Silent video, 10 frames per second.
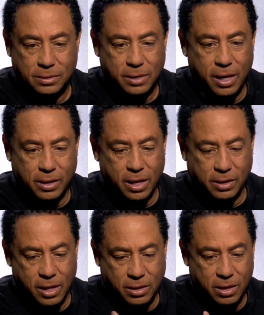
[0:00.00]
they
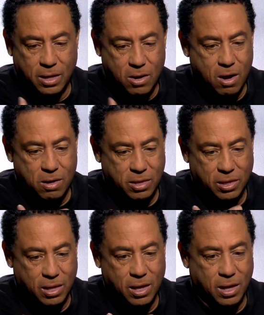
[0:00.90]
did our
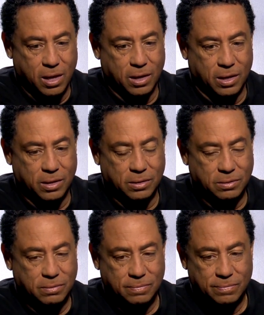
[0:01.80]
thing,
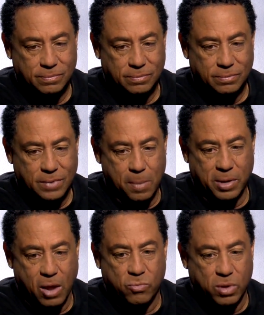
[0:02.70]
and I
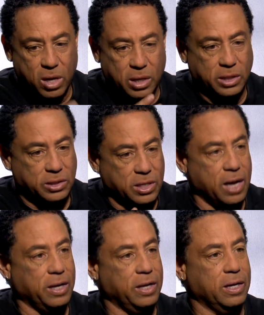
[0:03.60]
mean, they really
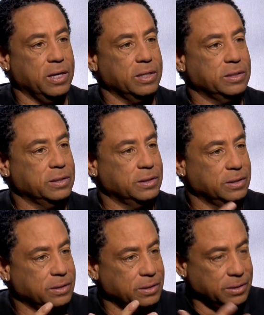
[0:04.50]
studied us, and
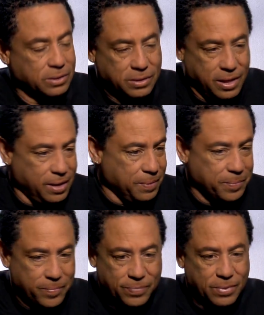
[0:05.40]
you know, they
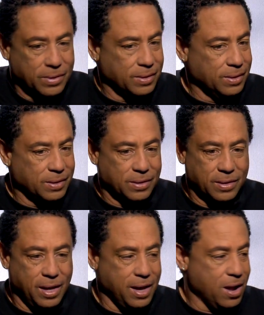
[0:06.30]

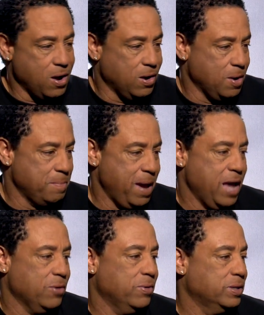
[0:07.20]
got all our
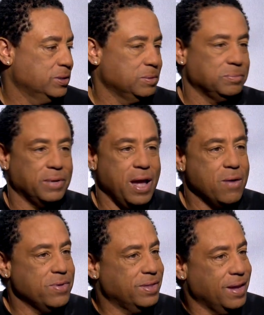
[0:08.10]
mannerism,
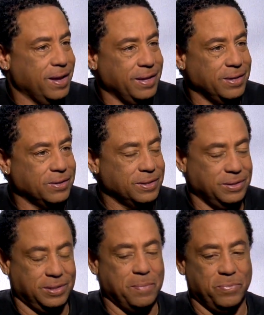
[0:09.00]
everything. You know,
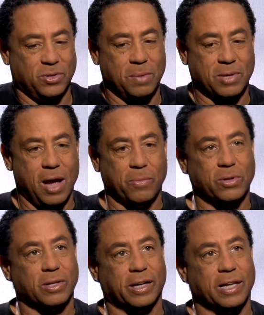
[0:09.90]
sometimes when
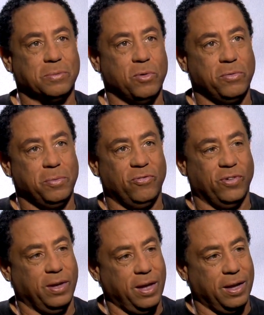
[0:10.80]
you're looking at the movie, you
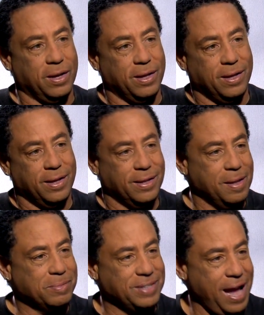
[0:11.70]
forget
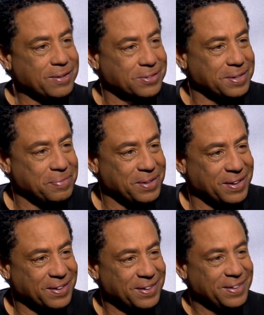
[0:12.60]
them as actors up
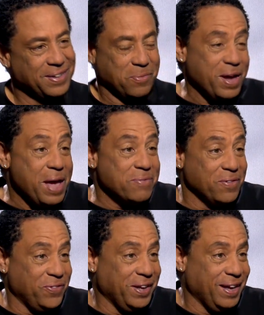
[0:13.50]
there. We
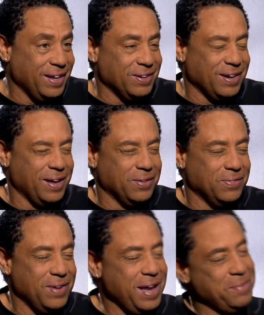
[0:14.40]
even forget, you know, like,
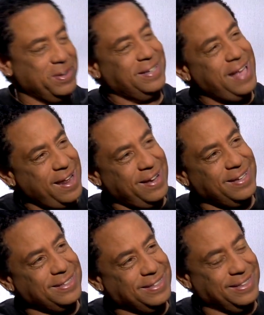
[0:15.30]
wait a minute, is that
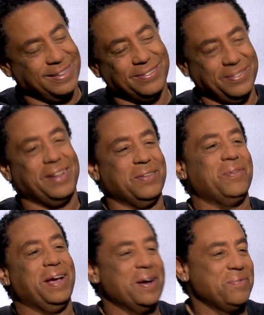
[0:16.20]
us? Then we had to
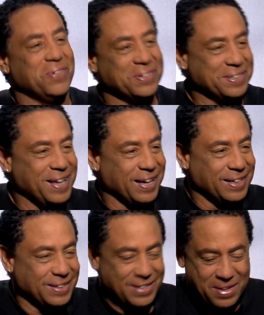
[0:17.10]
wake up for a
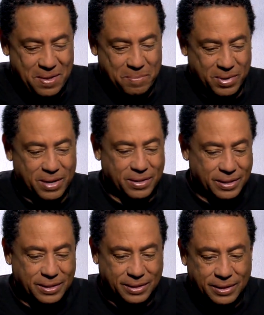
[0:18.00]
second. But
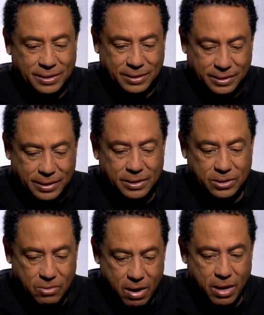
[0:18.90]

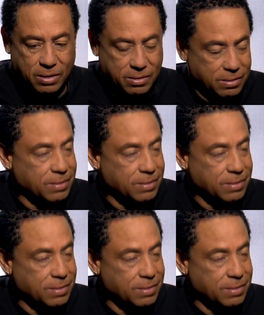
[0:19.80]
it's great.